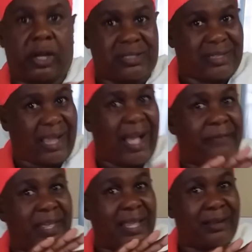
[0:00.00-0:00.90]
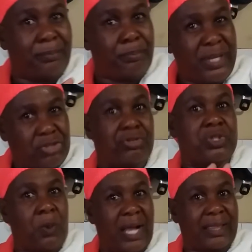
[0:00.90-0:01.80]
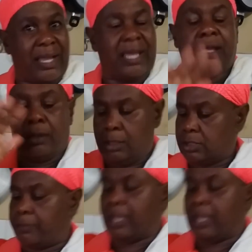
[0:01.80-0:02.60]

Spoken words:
But I stick out a little biterish water there. So